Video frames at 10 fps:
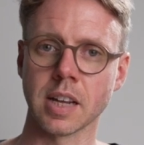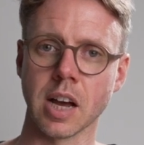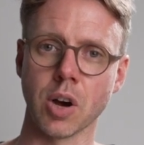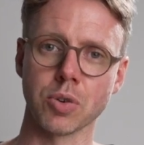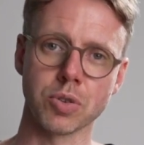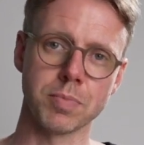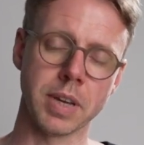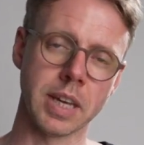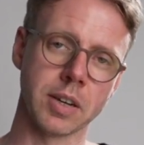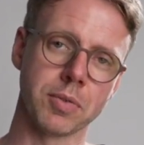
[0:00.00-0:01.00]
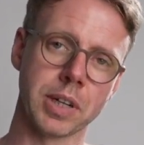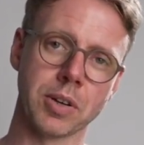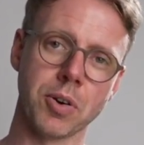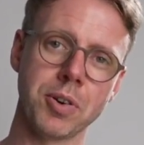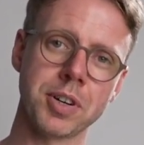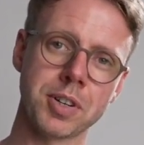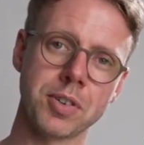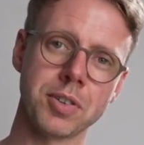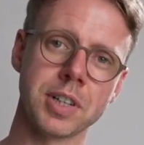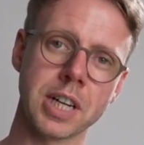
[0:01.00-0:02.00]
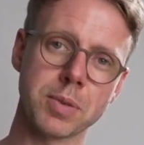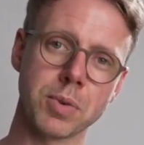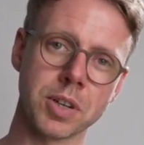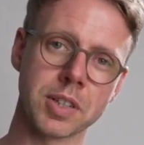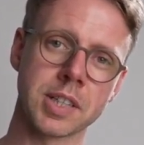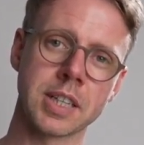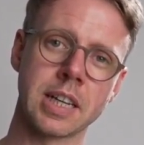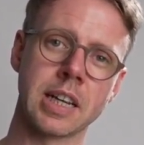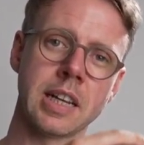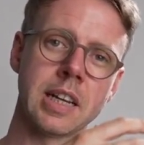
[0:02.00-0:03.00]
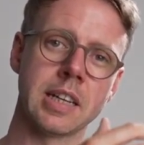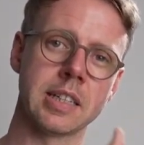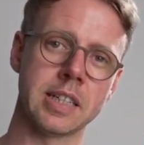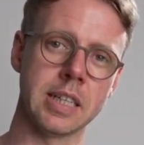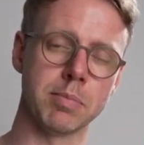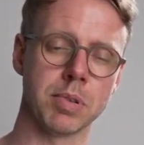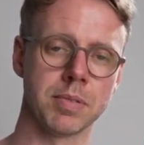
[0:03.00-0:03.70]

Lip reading: how to make recurrent neural networks deep.